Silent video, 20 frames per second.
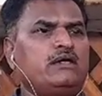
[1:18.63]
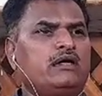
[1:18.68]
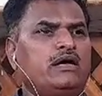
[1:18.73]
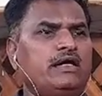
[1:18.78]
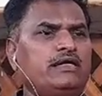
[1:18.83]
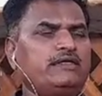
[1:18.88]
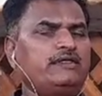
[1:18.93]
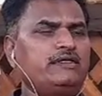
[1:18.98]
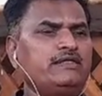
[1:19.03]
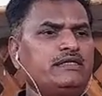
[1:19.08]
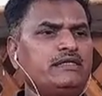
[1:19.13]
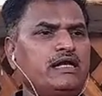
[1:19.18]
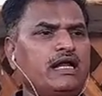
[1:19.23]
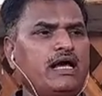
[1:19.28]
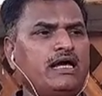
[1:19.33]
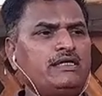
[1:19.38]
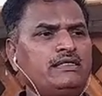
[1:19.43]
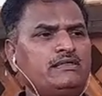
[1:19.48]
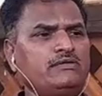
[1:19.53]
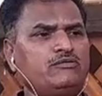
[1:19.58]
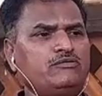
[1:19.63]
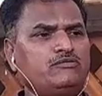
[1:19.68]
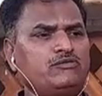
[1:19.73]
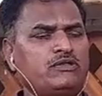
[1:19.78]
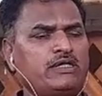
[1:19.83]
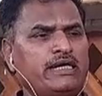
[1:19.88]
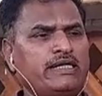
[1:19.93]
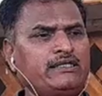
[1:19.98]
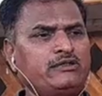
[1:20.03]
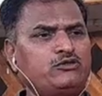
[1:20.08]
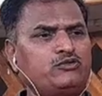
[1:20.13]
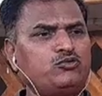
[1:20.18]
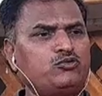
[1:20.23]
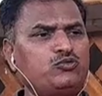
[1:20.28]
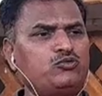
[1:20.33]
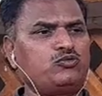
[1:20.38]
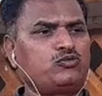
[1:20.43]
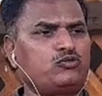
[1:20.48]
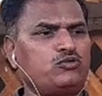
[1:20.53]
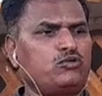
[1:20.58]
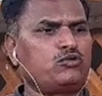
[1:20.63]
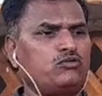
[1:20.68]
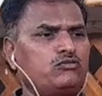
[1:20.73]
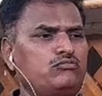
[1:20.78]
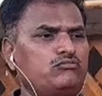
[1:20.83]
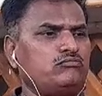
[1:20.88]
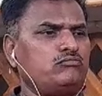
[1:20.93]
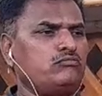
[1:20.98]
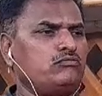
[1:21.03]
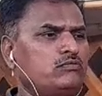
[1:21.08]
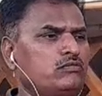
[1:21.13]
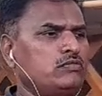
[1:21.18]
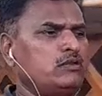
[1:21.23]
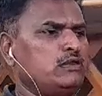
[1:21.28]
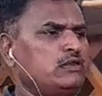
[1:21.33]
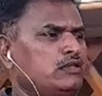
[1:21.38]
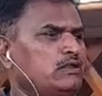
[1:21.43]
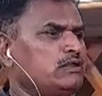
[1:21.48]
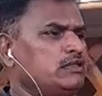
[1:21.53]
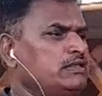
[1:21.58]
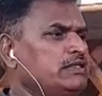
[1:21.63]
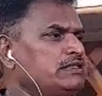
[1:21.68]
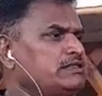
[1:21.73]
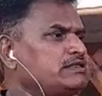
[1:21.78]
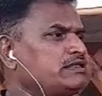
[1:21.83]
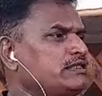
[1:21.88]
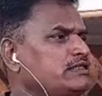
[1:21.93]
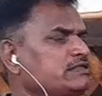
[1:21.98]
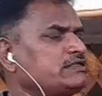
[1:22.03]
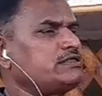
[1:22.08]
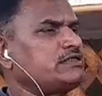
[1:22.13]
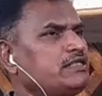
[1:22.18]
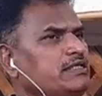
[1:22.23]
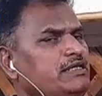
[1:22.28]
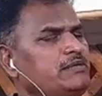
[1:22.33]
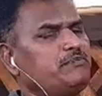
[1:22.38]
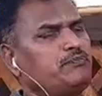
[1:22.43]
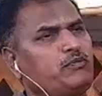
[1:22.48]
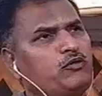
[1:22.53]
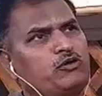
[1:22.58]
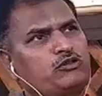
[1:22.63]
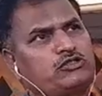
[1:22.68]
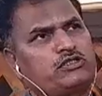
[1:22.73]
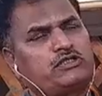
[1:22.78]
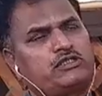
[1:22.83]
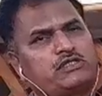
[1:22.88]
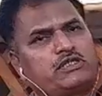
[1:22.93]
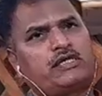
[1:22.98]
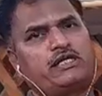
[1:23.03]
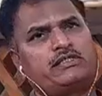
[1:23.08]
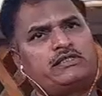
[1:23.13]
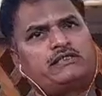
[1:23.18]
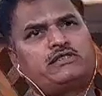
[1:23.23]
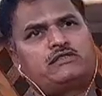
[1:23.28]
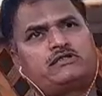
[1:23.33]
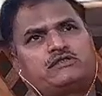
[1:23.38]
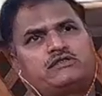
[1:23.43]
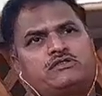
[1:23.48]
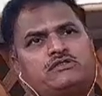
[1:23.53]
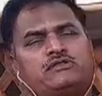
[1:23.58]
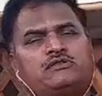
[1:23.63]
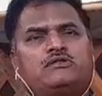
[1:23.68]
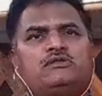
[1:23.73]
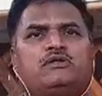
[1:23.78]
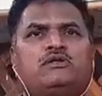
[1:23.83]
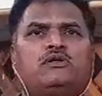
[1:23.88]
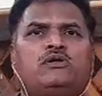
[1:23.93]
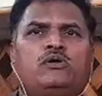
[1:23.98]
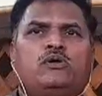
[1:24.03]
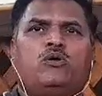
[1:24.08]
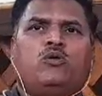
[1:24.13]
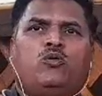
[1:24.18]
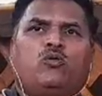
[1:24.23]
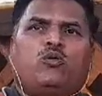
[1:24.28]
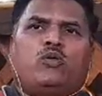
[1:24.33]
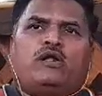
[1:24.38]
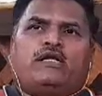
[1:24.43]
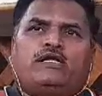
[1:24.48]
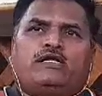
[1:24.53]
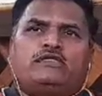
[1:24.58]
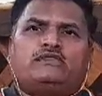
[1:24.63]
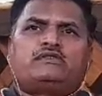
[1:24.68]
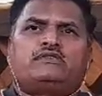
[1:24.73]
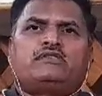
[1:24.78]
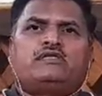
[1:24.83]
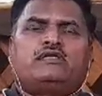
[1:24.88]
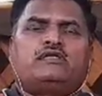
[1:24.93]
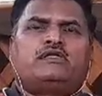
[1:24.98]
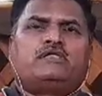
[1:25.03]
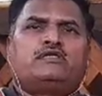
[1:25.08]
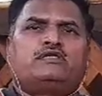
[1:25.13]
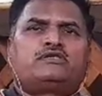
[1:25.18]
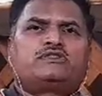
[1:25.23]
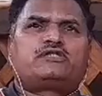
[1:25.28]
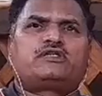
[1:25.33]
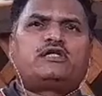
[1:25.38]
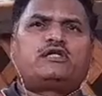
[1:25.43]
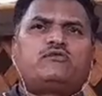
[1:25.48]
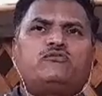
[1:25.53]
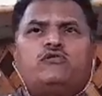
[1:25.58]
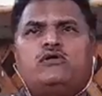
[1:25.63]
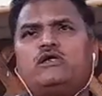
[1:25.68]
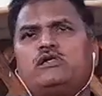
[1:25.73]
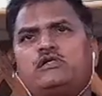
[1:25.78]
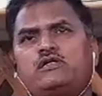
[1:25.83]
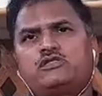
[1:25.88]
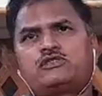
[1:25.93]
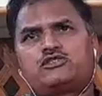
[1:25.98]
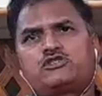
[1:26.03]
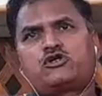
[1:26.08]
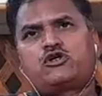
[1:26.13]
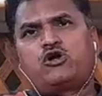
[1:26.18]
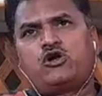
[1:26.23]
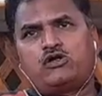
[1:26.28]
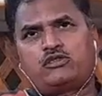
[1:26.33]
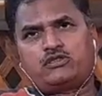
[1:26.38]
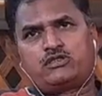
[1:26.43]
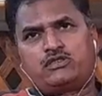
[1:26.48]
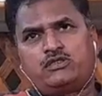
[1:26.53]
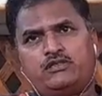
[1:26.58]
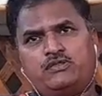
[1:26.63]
And here I would like to discuss three important writers. One is Sir Walter Scott.